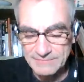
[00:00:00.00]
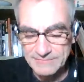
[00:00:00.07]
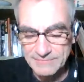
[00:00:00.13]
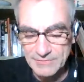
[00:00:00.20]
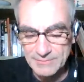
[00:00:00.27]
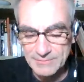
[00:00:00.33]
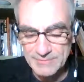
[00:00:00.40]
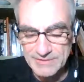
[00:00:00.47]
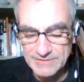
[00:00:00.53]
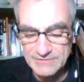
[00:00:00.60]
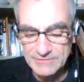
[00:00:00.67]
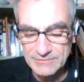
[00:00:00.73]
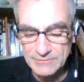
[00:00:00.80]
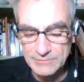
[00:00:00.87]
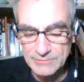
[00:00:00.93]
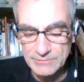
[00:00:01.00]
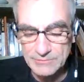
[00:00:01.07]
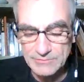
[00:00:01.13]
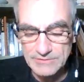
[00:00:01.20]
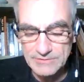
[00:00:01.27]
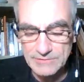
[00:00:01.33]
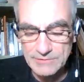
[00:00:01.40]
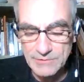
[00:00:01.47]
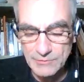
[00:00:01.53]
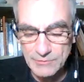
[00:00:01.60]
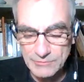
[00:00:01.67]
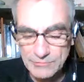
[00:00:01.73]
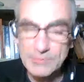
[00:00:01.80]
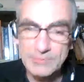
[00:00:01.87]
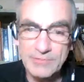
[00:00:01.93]
for me to go
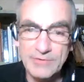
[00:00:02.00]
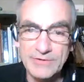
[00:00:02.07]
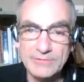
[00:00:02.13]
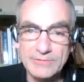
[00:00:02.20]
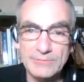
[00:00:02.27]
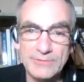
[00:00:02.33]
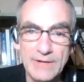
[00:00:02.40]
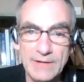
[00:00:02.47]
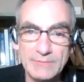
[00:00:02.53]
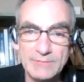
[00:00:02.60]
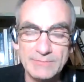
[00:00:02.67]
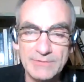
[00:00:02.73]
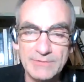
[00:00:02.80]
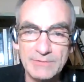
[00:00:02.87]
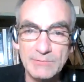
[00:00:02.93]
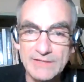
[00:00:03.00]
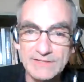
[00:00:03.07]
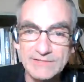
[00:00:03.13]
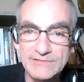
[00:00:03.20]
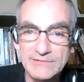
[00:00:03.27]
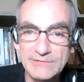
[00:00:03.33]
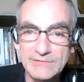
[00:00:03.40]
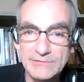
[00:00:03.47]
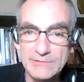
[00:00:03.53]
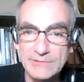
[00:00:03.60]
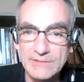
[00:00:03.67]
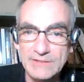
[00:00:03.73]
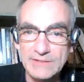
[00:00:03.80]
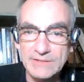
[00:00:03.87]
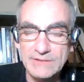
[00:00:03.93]
to a point where I would be willing to
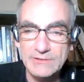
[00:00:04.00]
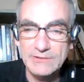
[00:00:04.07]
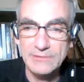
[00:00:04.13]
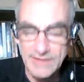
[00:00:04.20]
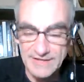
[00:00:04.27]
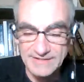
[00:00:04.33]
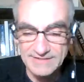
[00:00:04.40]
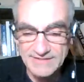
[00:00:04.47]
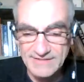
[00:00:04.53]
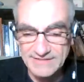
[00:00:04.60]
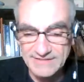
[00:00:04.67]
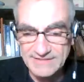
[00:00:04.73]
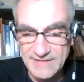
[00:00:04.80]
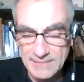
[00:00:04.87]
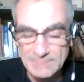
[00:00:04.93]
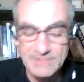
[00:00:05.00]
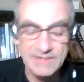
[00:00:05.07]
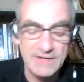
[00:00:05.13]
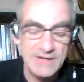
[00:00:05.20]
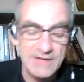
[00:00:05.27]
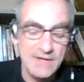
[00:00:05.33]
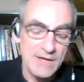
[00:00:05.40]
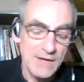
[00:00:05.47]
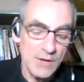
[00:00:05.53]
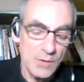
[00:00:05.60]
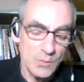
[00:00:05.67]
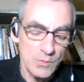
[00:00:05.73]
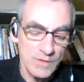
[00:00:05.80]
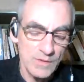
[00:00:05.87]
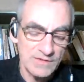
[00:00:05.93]
go ahead and get typed,
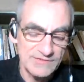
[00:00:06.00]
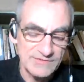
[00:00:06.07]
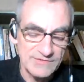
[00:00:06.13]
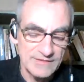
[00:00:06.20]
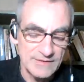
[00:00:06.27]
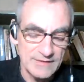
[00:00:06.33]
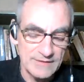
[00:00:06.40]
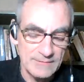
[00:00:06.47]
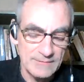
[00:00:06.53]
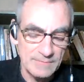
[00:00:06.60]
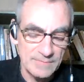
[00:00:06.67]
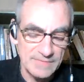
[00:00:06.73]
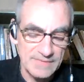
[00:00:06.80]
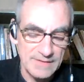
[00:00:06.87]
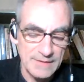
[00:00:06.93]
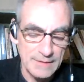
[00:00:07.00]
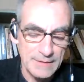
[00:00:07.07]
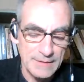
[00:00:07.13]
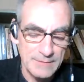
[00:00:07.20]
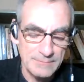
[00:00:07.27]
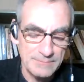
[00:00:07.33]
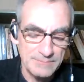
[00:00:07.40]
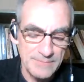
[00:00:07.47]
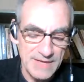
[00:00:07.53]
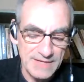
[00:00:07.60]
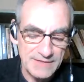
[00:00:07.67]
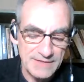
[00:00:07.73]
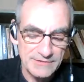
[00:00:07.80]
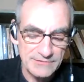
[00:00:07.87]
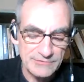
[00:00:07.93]
was
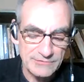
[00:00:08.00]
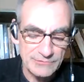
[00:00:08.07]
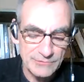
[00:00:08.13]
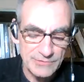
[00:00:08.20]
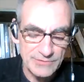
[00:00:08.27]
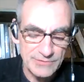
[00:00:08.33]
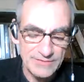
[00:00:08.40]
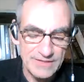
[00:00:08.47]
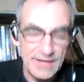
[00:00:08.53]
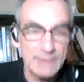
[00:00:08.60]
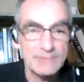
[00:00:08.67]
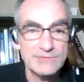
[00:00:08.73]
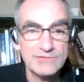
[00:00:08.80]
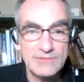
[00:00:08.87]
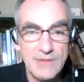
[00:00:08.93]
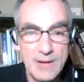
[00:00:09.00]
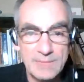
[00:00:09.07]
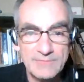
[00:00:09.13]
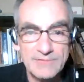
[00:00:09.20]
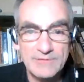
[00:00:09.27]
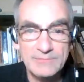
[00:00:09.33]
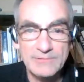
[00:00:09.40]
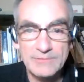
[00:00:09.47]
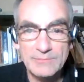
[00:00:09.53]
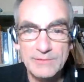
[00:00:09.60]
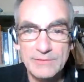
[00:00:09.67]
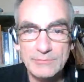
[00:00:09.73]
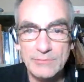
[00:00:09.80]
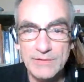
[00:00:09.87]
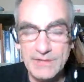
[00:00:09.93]
making sure that I was comfortable
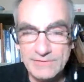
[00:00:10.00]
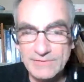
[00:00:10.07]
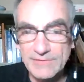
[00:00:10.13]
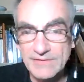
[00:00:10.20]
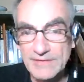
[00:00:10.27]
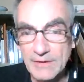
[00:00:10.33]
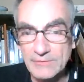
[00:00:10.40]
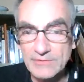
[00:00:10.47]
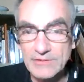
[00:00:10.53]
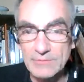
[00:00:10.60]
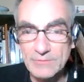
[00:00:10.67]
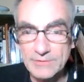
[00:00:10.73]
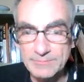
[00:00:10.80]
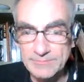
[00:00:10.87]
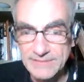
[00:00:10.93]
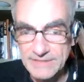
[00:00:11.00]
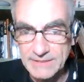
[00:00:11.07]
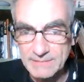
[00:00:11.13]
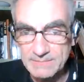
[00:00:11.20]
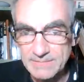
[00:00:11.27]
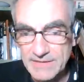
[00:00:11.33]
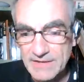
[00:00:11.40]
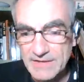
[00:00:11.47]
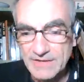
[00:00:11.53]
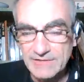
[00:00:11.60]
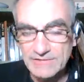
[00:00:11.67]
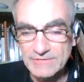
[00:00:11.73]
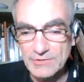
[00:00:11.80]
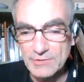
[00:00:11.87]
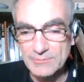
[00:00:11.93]
with whatever the outcome would be.
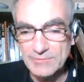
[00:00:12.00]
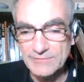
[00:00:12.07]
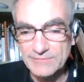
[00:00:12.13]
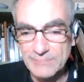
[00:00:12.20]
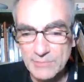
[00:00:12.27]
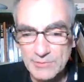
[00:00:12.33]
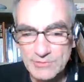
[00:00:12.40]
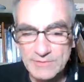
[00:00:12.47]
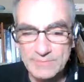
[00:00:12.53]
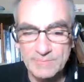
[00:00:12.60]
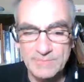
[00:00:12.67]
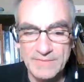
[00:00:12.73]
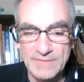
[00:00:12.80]
So before